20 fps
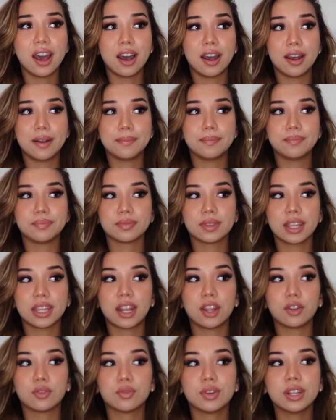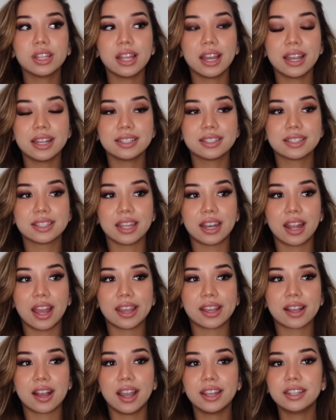And I realized that
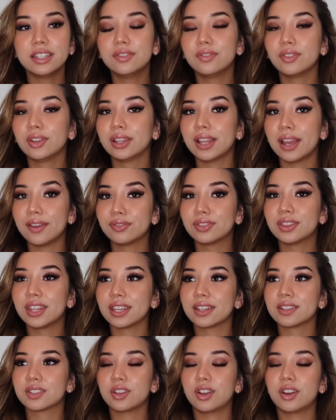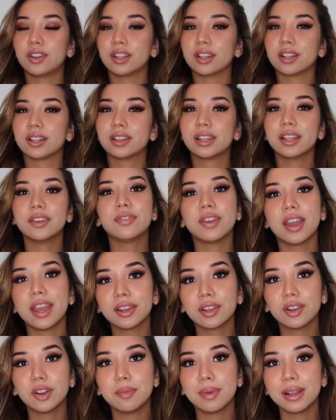I kind of left things on a
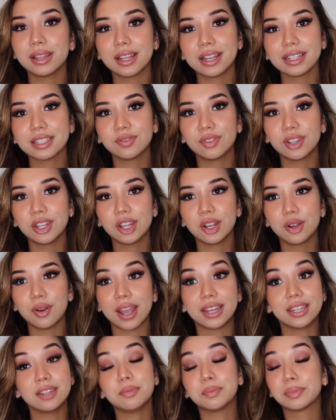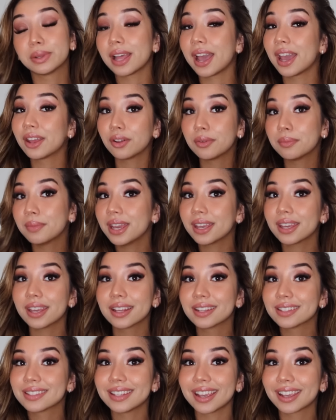cliffhanger in my last video. I didn't plan on
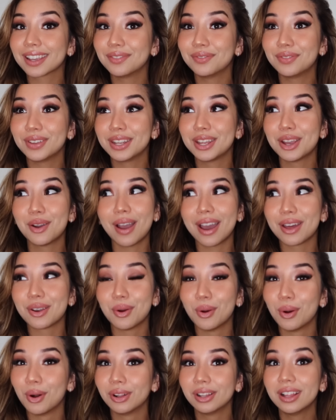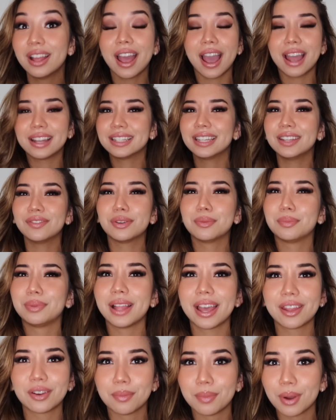making a second video at all. I didn't even
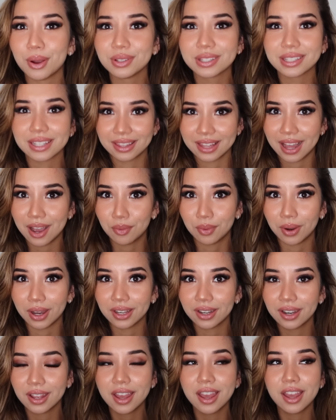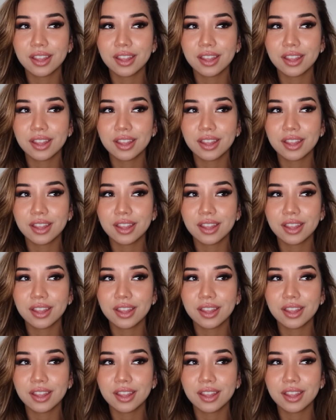plan on posting that one.